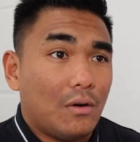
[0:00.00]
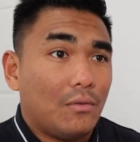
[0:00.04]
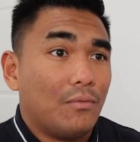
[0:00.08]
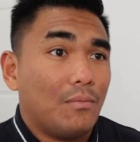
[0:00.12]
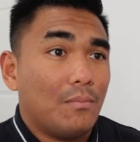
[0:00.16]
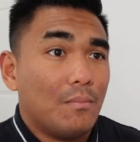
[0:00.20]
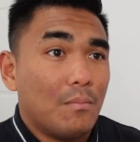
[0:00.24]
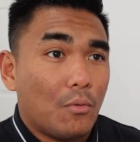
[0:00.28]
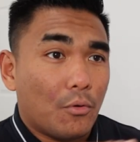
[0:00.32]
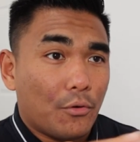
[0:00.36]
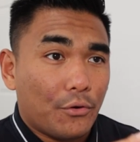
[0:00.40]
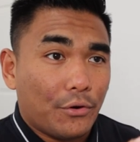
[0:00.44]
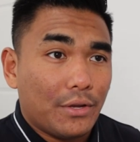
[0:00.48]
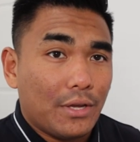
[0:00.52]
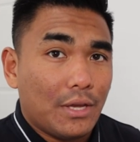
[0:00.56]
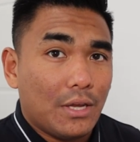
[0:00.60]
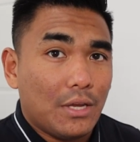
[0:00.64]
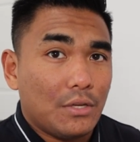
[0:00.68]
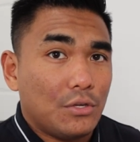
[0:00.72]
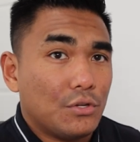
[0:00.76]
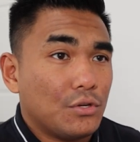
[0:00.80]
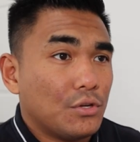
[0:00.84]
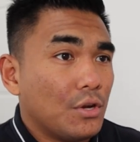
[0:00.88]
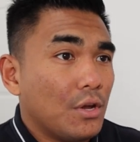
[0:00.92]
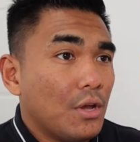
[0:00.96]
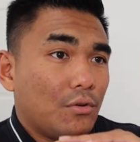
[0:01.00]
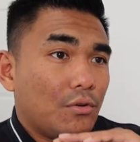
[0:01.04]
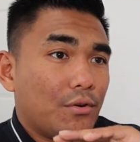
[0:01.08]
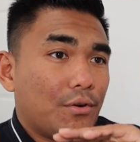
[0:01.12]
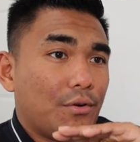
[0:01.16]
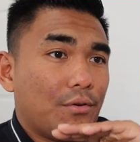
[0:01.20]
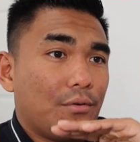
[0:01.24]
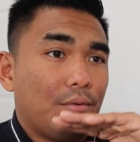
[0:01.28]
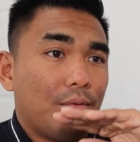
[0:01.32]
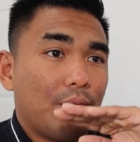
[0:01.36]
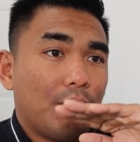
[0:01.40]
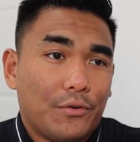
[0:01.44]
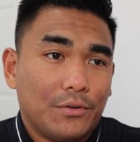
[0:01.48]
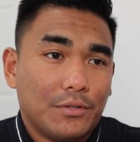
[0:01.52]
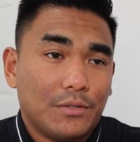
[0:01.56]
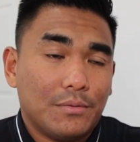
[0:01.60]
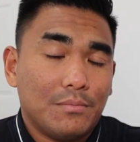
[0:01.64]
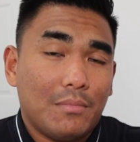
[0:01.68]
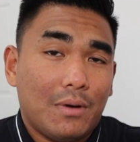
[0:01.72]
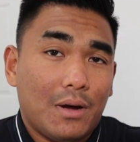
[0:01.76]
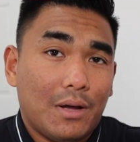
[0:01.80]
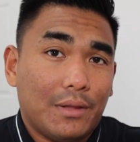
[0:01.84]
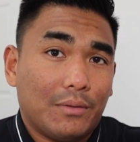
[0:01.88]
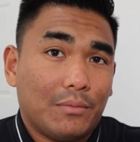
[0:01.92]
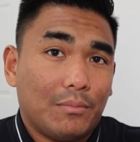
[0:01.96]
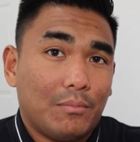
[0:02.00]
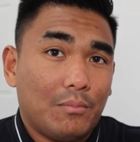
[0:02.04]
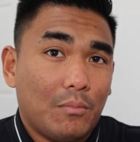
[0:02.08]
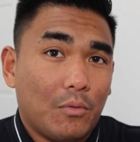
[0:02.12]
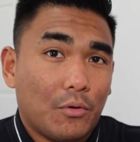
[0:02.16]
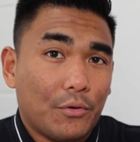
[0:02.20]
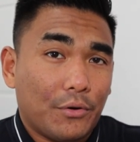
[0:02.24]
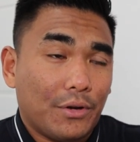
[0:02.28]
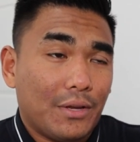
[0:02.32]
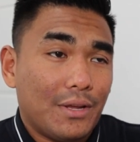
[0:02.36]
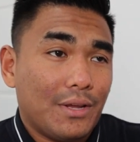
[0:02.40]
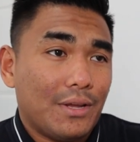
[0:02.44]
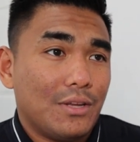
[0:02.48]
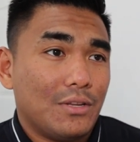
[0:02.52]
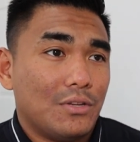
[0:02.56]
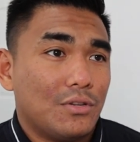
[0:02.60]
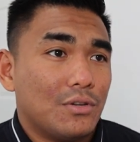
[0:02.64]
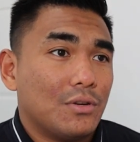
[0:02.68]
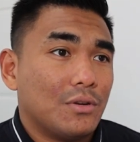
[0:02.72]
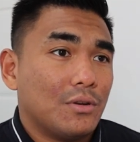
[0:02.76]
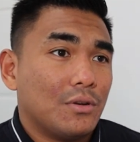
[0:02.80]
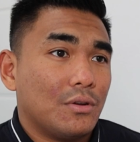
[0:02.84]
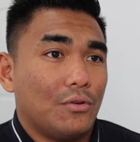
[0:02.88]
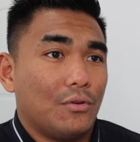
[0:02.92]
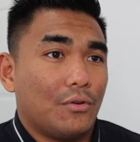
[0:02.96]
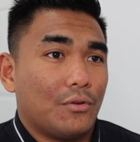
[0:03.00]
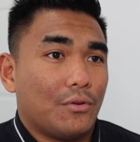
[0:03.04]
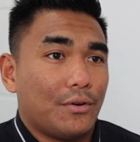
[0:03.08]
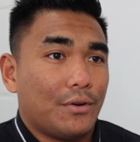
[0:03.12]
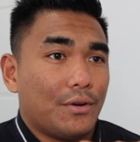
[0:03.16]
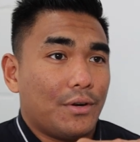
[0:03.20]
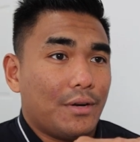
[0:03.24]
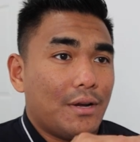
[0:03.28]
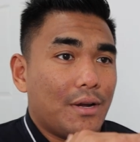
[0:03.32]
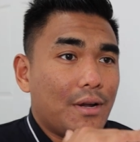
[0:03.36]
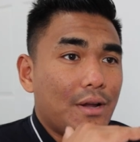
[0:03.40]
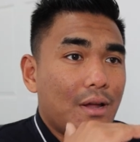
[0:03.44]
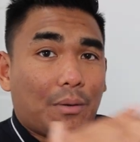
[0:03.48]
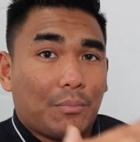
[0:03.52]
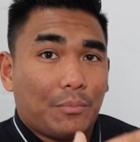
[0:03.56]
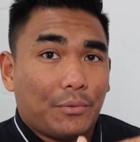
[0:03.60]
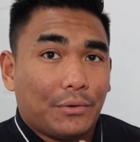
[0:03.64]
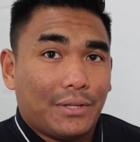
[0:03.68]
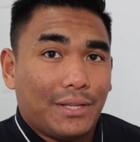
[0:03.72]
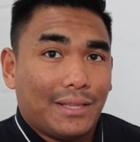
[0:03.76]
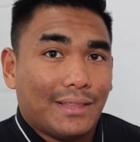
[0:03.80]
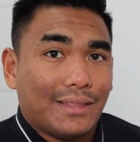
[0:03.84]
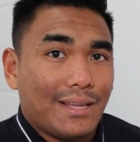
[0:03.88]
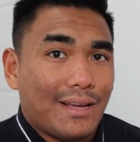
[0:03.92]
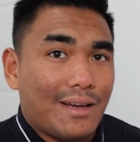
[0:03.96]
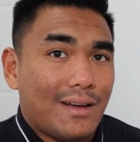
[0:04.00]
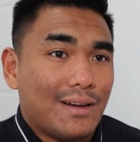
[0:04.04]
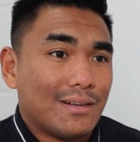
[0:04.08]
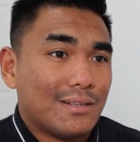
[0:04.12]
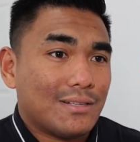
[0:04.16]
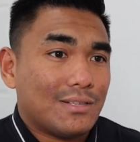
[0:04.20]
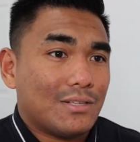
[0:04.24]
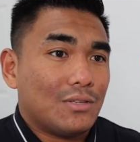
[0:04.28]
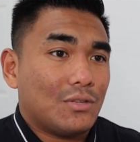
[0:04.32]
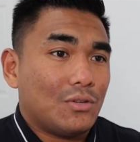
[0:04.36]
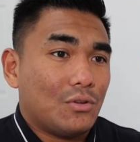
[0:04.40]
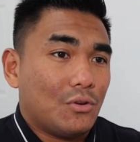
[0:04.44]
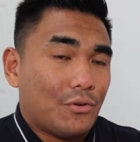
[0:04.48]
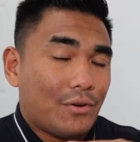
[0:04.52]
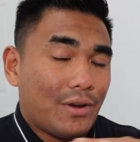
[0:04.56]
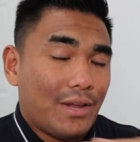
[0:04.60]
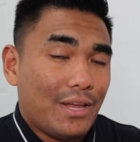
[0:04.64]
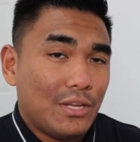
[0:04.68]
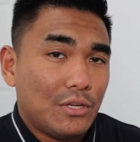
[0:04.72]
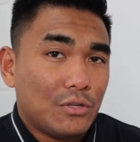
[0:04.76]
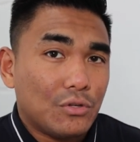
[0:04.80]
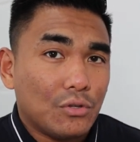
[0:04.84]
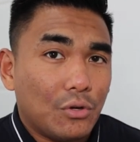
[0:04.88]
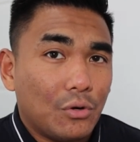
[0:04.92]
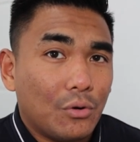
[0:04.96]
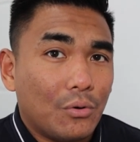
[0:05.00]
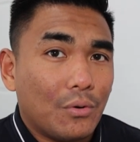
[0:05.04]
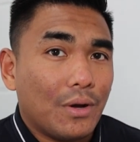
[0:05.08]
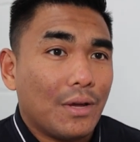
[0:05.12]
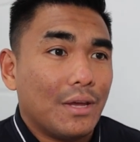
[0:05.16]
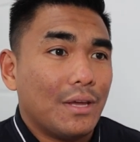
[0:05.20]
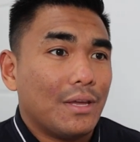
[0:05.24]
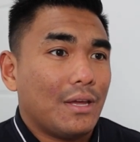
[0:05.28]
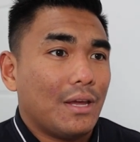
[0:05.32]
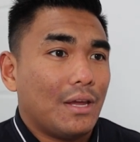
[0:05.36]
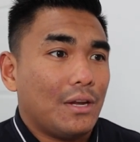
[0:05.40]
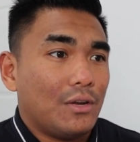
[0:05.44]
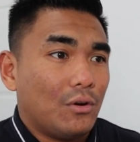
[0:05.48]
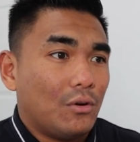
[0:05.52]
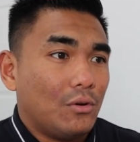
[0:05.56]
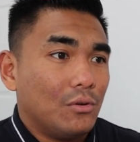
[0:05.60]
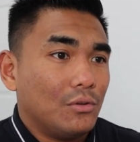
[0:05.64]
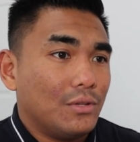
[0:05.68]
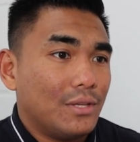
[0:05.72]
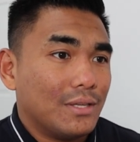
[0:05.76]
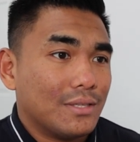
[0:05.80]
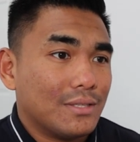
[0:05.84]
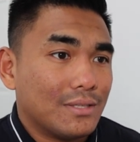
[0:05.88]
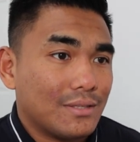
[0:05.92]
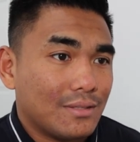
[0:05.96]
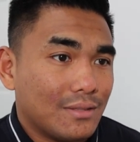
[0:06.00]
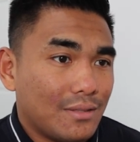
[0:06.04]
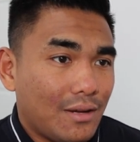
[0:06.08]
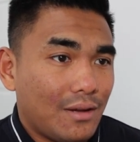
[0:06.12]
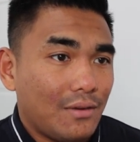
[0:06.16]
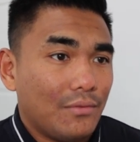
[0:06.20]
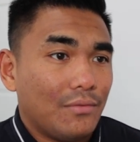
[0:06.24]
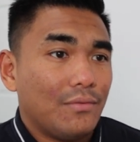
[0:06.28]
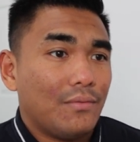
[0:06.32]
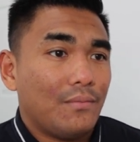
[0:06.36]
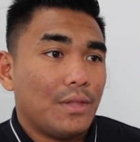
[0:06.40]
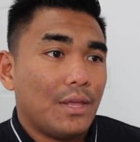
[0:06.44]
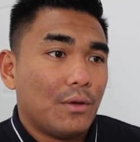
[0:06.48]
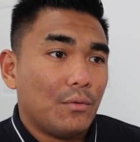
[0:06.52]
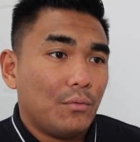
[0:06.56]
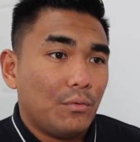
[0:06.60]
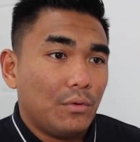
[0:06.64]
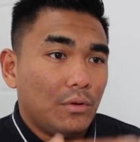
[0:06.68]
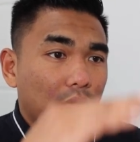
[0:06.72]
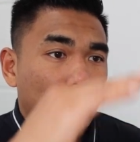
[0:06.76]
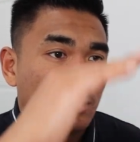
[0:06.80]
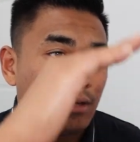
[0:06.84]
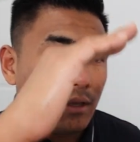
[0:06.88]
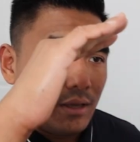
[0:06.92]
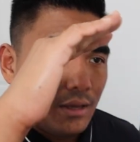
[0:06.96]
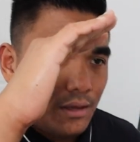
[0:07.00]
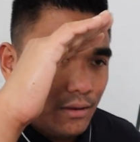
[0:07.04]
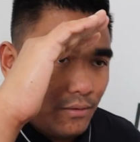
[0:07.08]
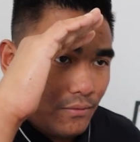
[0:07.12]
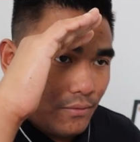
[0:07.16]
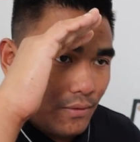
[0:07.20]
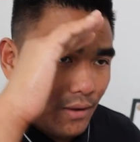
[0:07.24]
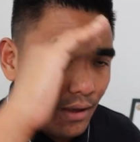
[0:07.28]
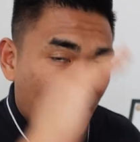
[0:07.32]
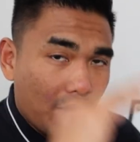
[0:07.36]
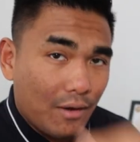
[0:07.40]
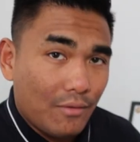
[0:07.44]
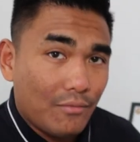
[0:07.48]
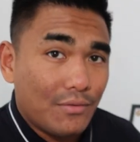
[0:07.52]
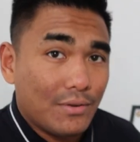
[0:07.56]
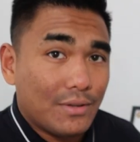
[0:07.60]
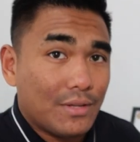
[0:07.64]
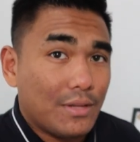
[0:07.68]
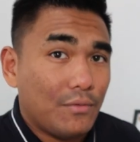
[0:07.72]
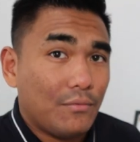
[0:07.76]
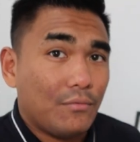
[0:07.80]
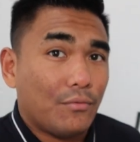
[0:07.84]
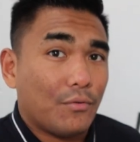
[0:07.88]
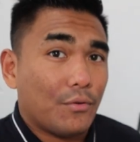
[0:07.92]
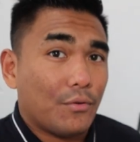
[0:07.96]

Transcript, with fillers: of mortgage, your first month mortgage, your property tax, your H O A, and all that stuff. They will give everything